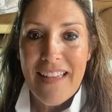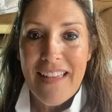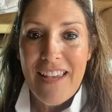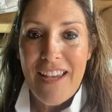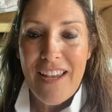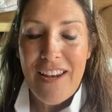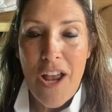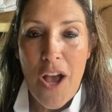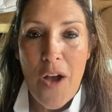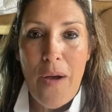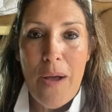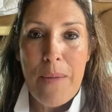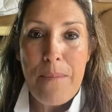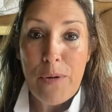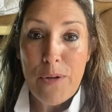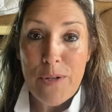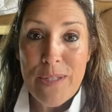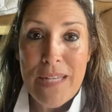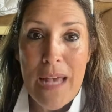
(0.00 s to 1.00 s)

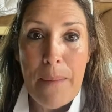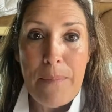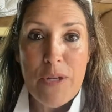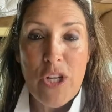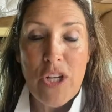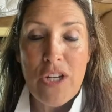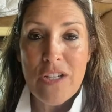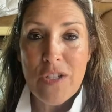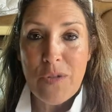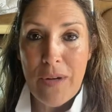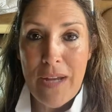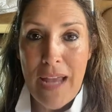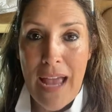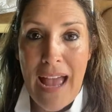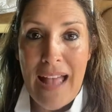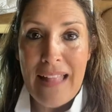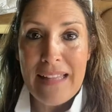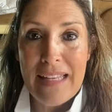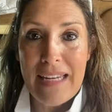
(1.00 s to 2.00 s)
and perception is
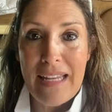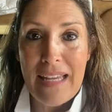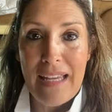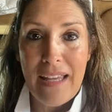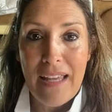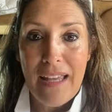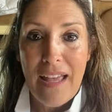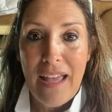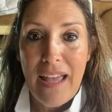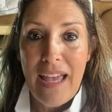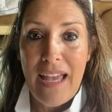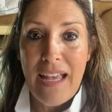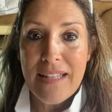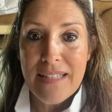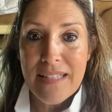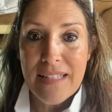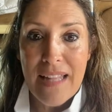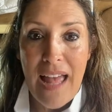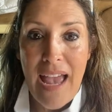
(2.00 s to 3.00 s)
reality.
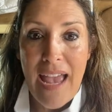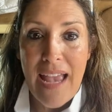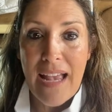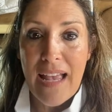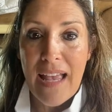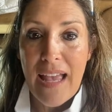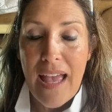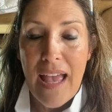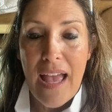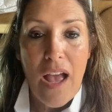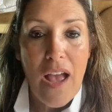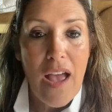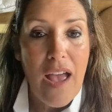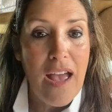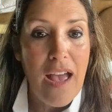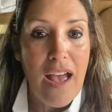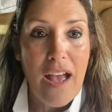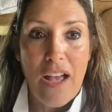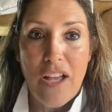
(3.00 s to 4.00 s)
It's like,
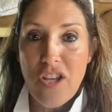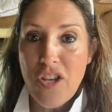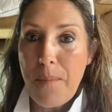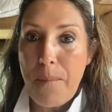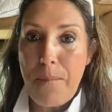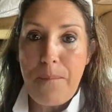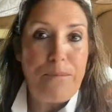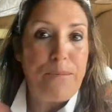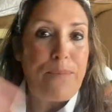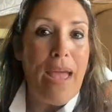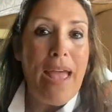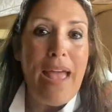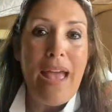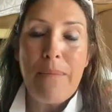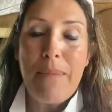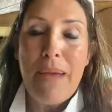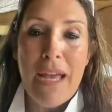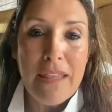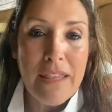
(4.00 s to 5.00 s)

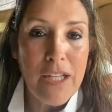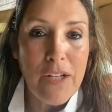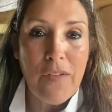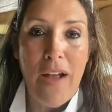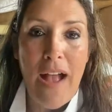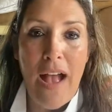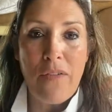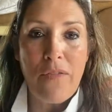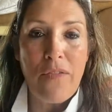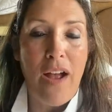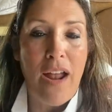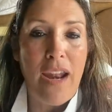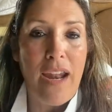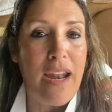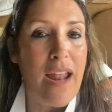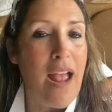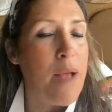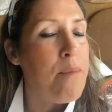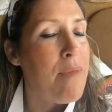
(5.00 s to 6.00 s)
bam, hit the ground
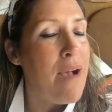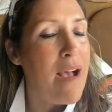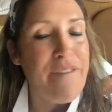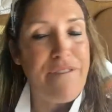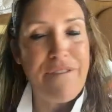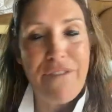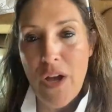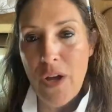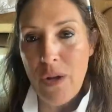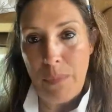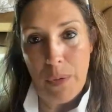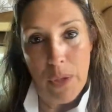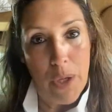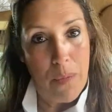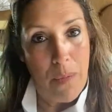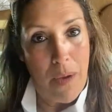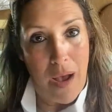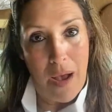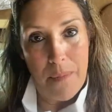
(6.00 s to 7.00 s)
running, and my phone
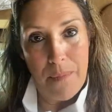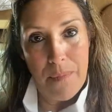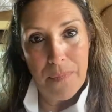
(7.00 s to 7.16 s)
blew up.